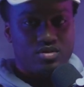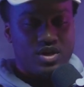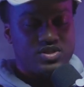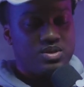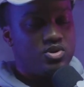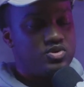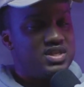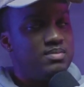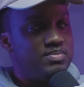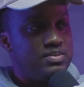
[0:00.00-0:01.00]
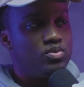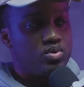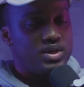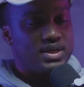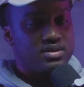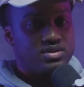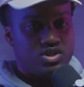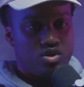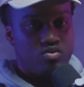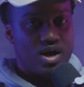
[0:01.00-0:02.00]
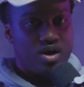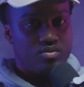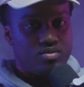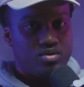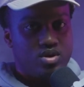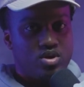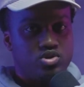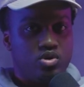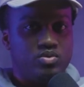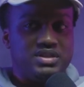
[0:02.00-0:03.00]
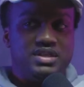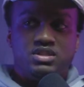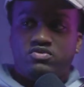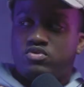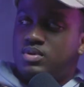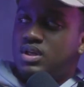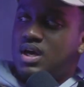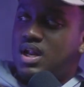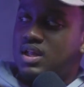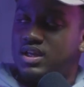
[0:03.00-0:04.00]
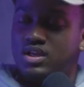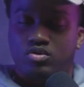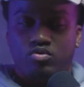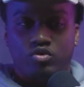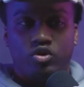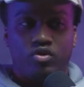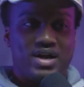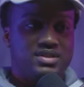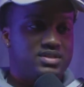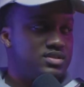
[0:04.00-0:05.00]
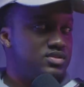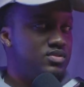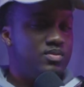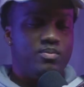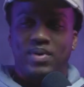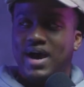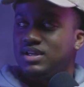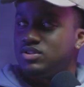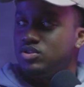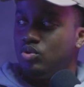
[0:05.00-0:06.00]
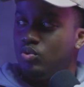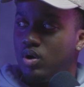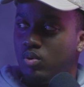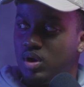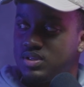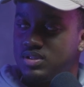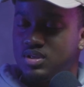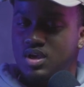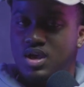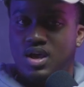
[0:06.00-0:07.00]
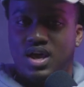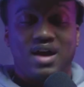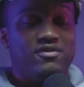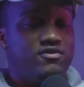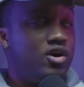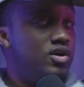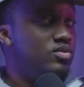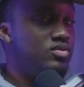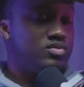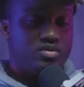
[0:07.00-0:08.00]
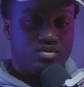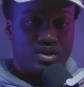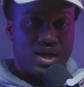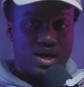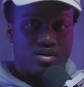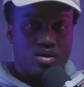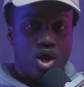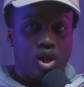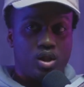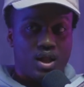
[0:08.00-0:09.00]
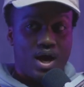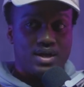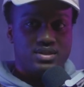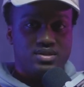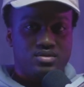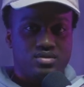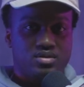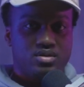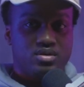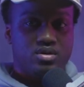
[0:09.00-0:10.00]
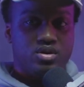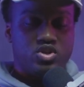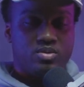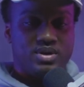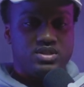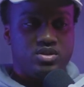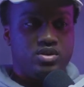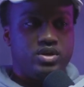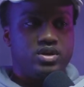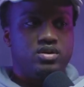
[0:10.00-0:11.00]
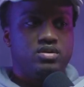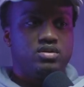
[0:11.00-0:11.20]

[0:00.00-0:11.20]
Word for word: and some of those same people were like still around. So it was easy for me to kind of like regress back to who I was. And I fought that a lot during my senior year